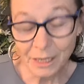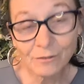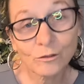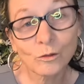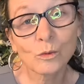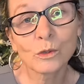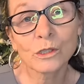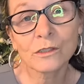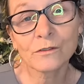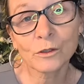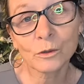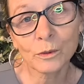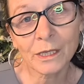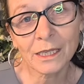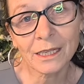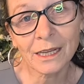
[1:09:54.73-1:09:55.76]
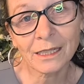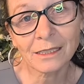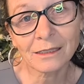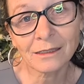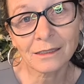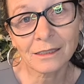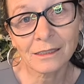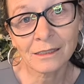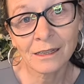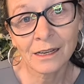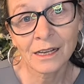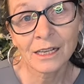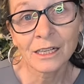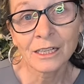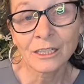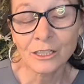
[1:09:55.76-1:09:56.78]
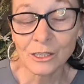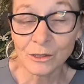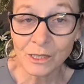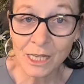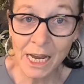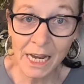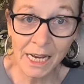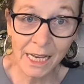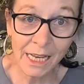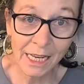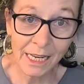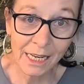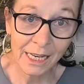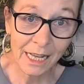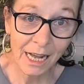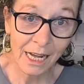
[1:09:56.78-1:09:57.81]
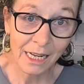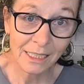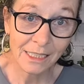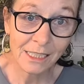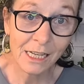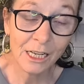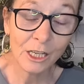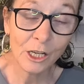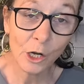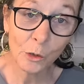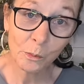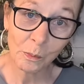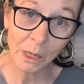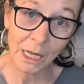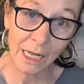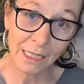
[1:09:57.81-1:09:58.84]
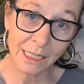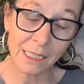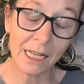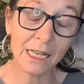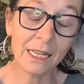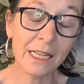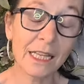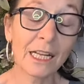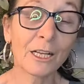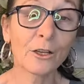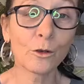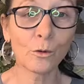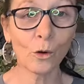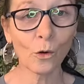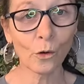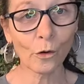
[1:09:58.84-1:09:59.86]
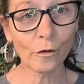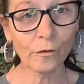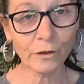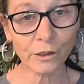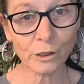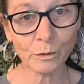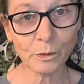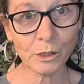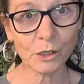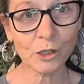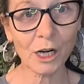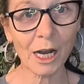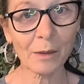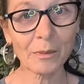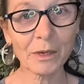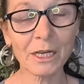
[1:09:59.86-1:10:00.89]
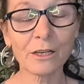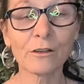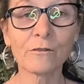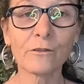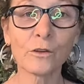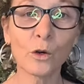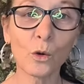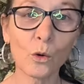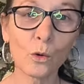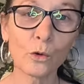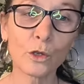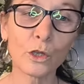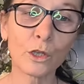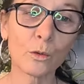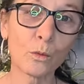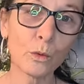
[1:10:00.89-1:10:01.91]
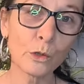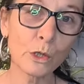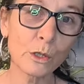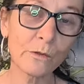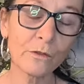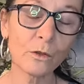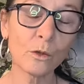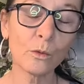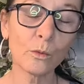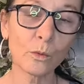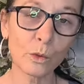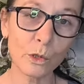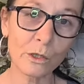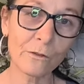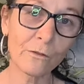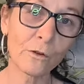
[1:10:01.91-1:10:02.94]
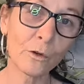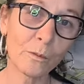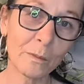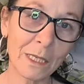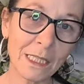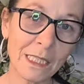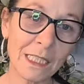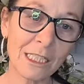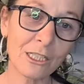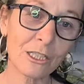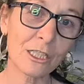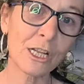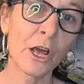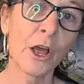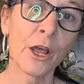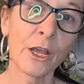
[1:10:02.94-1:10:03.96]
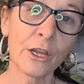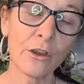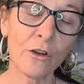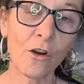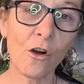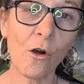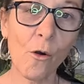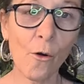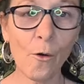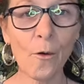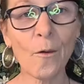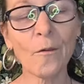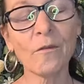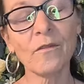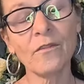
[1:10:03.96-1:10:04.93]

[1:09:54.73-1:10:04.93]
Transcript: you have a wonderful weekend. So take care, guys. God bless, and thank you all for subscribing and for all your wonderful, wonderful messages. You are all